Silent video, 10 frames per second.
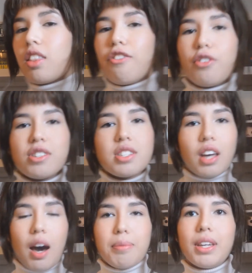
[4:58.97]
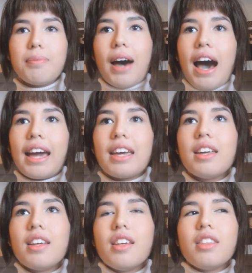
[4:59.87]
the first copy by
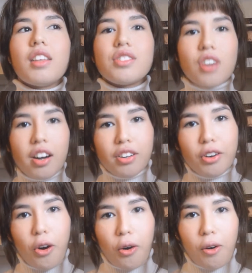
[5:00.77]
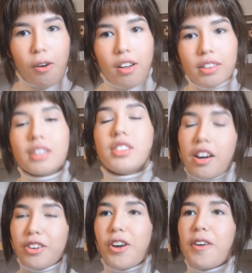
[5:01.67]
the daughter
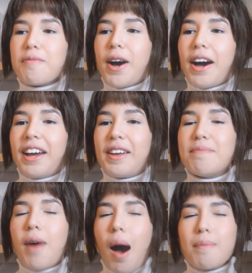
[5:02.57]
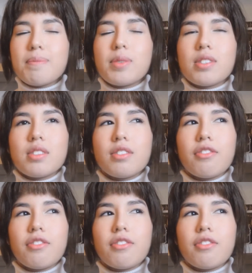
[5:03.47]
of my mom's